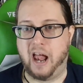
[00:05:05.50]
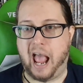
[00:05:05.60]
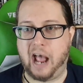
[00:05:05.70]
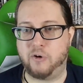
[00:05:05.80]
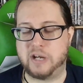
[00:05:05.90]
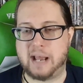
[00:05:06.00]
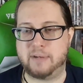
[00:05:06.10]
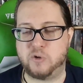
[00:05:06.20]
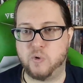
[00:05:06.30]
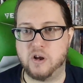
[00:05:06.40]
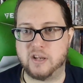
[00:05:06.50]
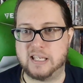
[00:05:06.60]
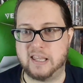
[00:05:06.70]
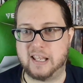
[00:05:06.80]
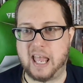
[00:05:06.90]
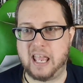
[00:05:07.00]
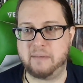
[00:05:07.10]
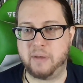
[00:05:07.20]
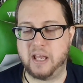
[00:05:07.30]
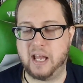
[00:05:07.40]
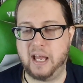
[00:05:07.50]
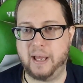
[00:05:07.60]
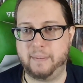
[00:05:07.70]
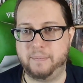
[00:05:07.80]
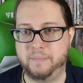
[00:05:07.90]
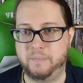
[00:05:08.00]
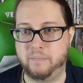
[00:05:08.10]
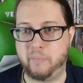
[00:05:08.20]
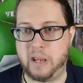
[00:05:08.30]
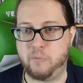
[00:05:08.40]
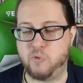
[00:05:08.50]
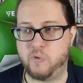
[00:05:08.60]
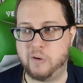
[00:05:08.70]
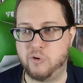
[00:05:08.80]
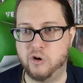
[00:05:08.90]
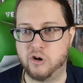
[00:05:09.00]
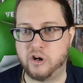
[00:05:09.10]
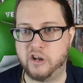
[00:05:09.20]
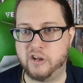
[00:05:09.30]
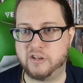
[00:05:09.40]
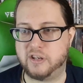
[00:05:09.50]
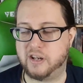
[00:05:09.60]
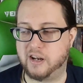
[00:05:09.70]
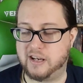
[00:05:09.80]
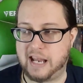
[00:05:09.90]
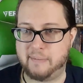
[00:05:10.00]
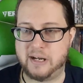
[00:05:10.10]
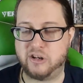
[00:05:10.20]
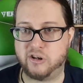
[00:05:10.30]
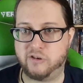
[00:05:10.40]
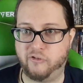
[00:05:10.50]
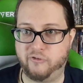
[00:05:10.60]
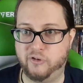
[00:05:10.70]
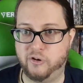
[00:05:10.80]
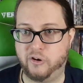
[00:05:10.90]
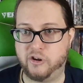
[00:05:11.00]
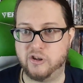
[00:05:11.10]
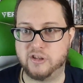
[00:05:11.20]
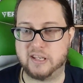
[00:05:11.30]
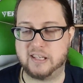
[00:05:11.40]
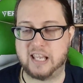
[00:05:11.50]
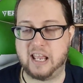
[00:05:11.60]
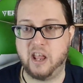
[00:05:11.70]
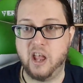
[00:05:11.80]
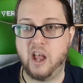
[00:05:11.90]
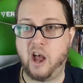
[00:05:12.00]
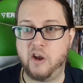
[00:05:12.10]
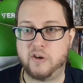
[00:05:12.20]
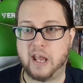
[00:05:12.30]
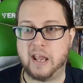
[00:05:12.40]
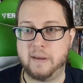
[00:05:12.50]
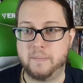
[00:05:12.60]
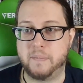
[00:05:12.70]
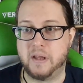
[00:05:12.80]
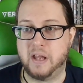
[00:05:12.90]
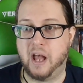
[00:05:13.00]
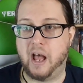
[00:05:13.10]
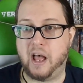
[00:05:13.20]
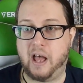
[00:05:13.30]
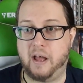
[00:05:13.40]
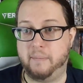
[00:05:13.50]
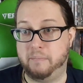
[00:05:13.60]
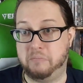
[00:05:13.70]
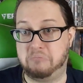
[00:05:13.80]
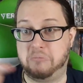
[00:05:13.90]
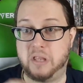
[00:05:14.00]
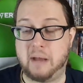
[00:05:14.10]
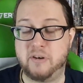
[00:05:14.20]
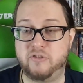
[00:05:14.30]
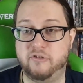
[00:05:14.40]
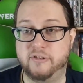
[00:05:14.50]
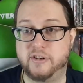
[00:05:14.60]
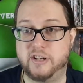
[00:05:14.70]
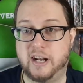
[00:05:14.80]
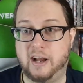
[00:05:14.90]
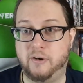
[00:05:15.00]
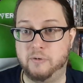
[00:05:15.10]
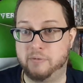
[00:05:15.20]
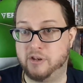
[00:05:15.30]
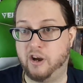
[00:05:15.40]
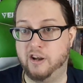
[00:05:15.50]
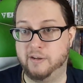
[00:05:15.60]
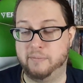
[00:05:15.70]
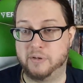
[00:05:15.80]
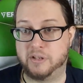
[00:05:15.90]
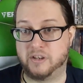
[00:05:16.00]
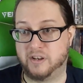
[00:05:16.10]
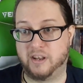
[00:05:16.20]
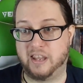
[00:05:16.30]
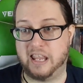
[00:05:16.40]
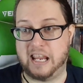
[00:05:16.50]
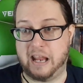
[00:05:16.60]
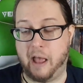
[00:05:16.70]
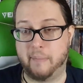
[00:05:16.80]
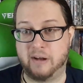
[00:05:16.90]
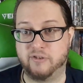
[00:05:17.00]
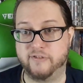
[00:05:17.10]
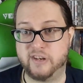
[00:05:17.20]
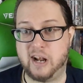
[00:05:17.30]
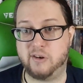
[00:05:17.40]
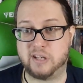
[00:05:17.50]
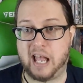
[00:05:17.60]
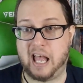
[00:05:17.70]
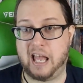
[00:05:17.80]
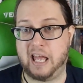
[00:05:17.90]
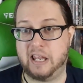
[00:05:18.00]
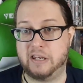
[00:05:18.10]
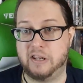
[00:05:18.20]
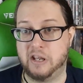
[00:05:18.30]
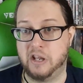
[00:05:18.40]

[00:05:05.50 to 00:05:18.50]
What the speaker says: how damage works in the game. People will look at damage for guns and say, okay, damage for a shell times the amount of shells, and